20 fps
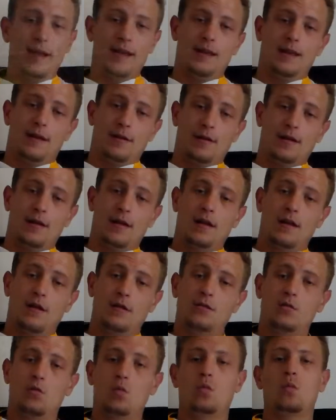play.
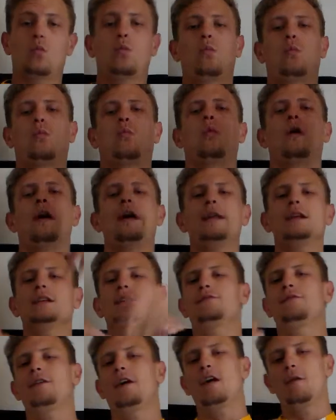Where
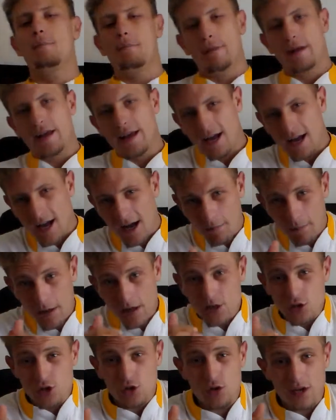does foul play come
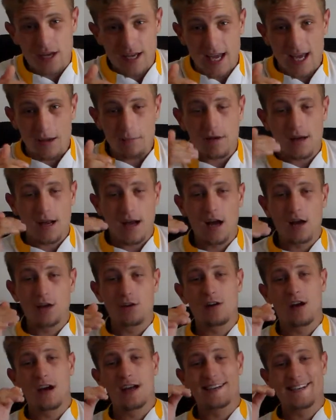into a game and how
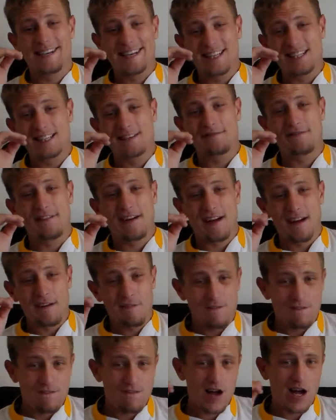do you
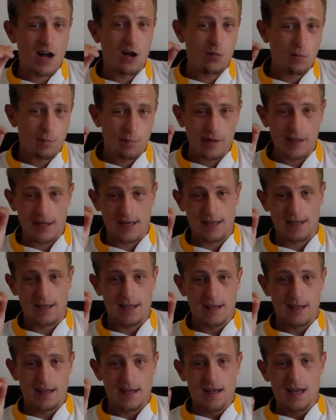identify foul play?
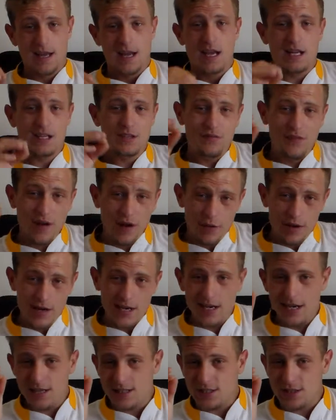It's very
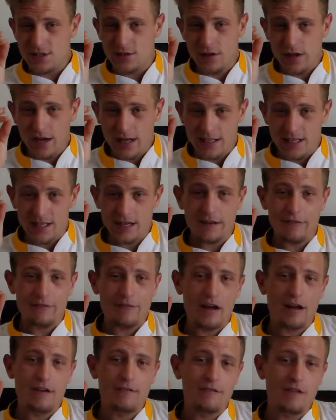easy to
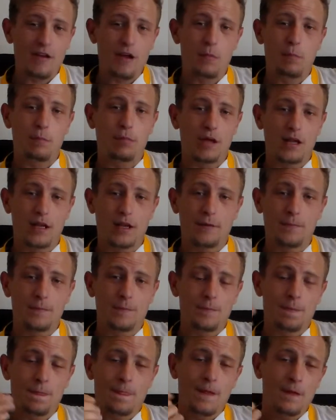identify foul play.
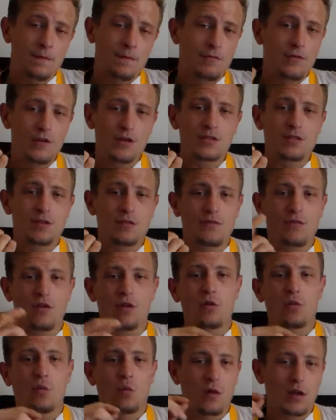First of
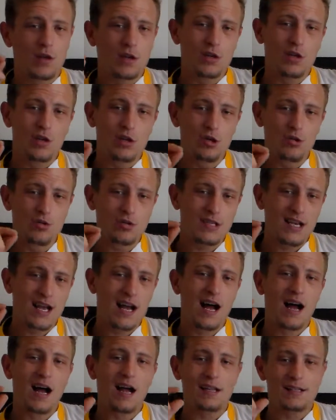all, we're going to use a
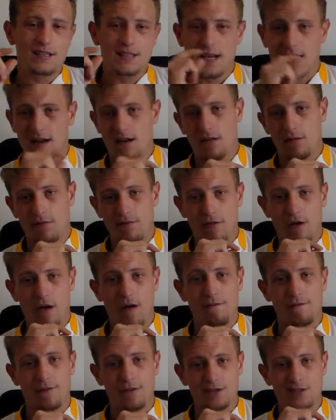high tackle for
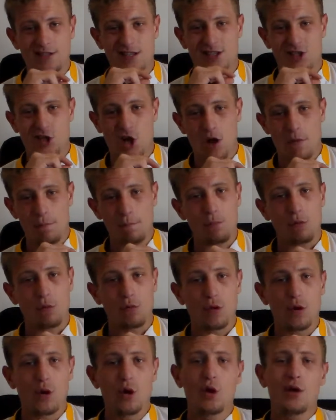our first example.
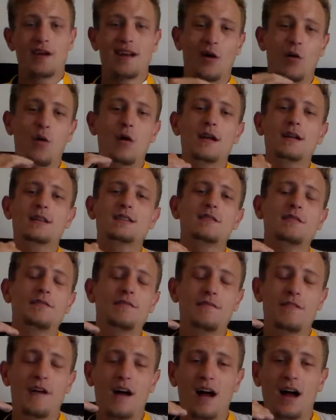Now what is
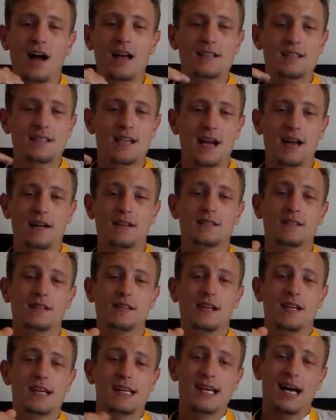a high tackle?
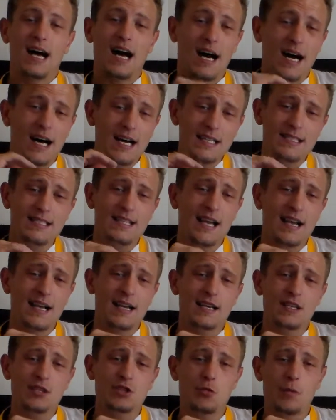A high
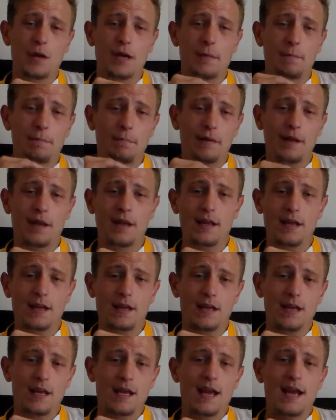tackle is when a
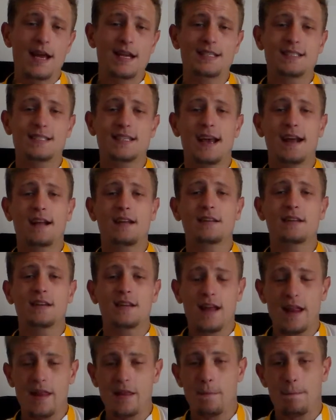player has tackled
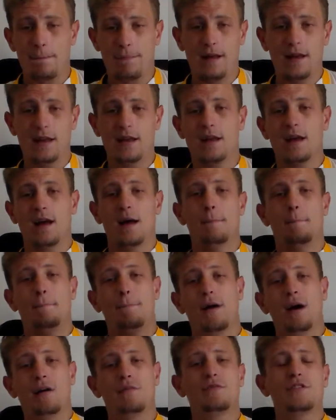another player
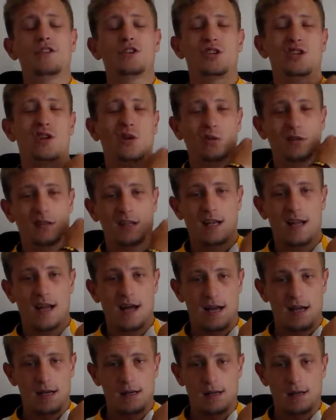above the shoulder
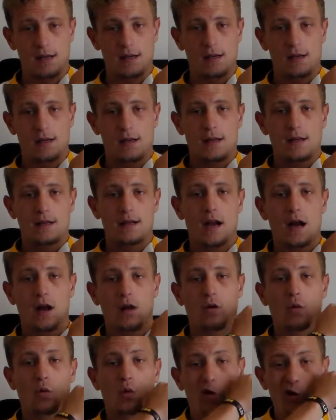line.
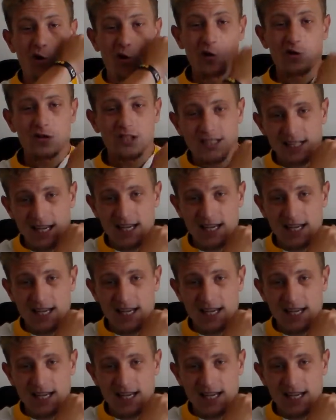Now, law